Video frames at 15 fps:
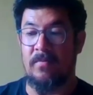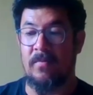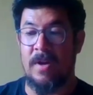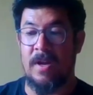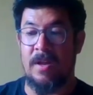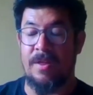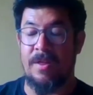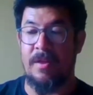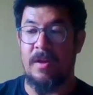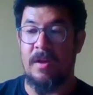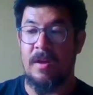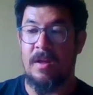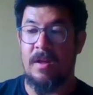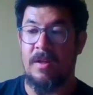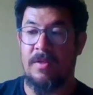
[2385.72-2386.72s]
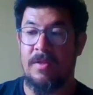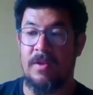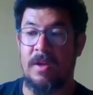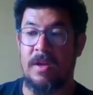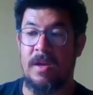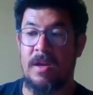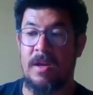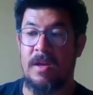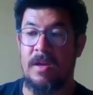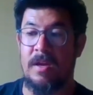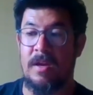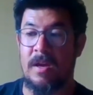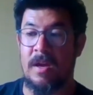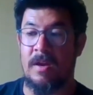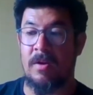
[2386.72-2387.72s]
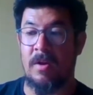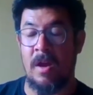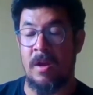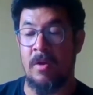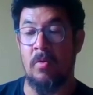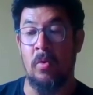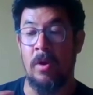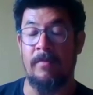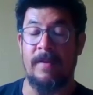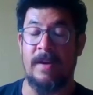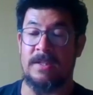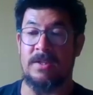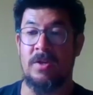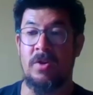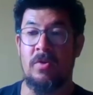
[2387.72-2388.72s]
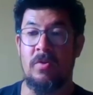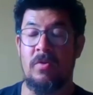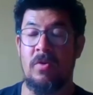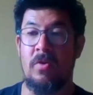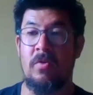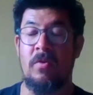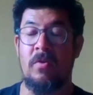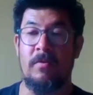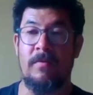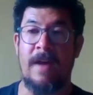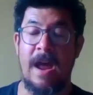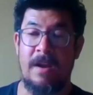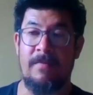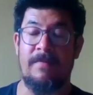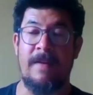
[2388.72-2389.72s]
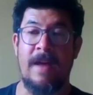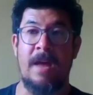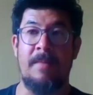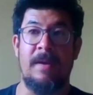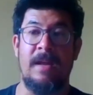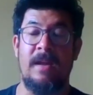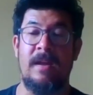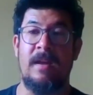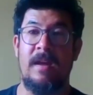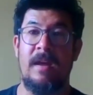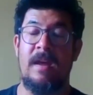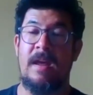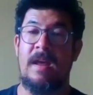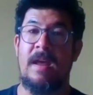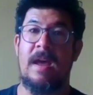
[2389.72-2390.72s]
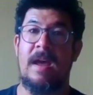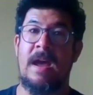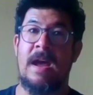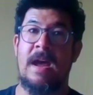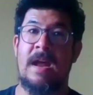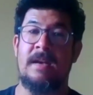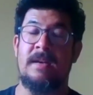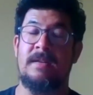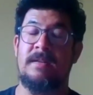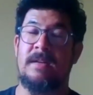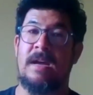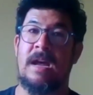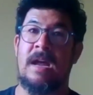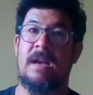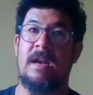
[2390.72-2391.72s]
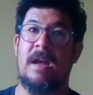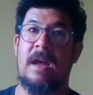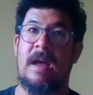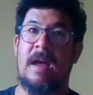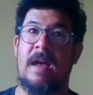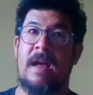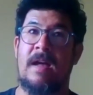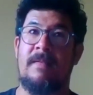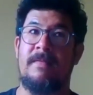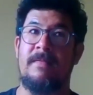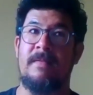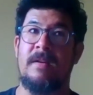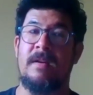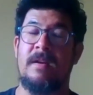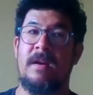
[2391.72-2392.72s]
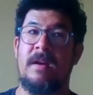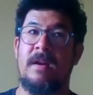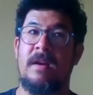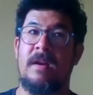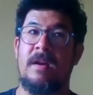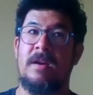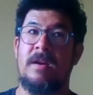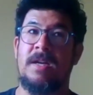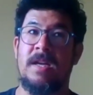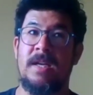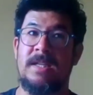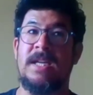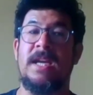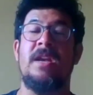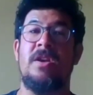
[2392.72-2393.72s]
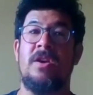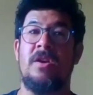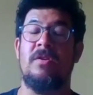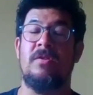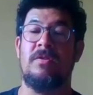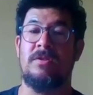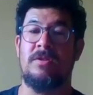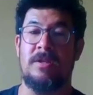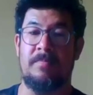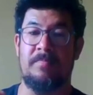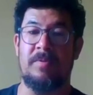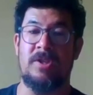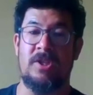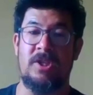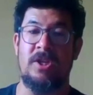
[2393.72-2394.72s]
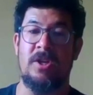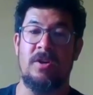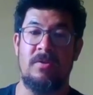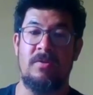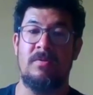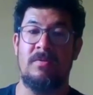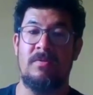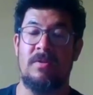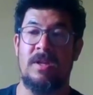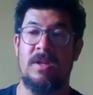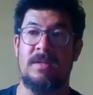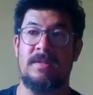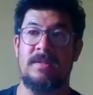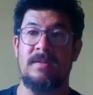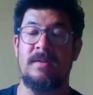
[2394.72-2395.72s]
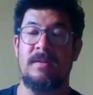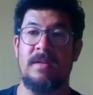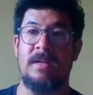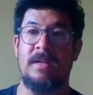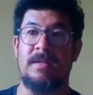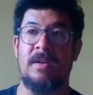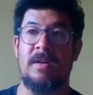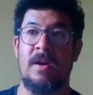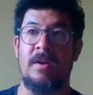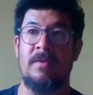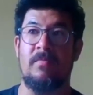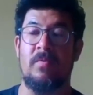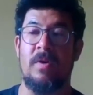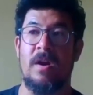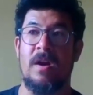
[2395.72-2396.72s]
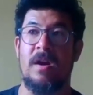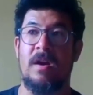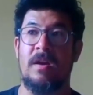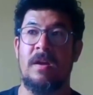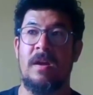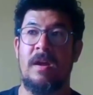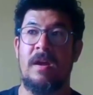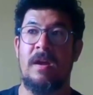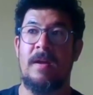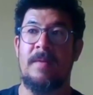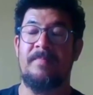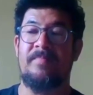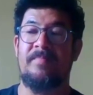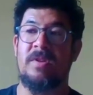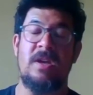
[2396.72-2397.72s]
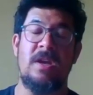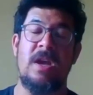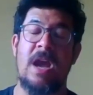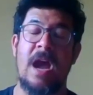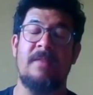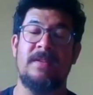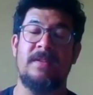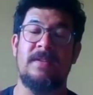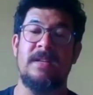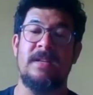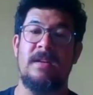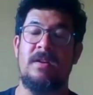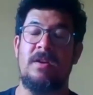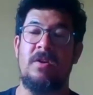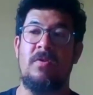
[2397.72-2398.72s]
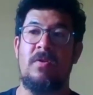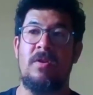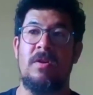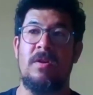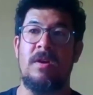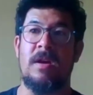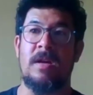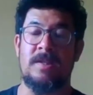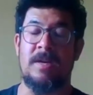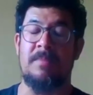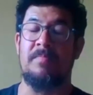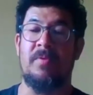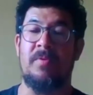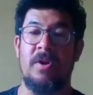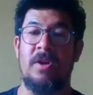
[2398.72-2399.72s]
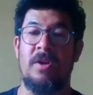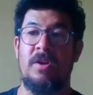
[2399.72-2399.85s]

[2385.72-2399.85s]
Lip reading: with and all of us who have had a family and have continued to pursue this line of work. And you at some point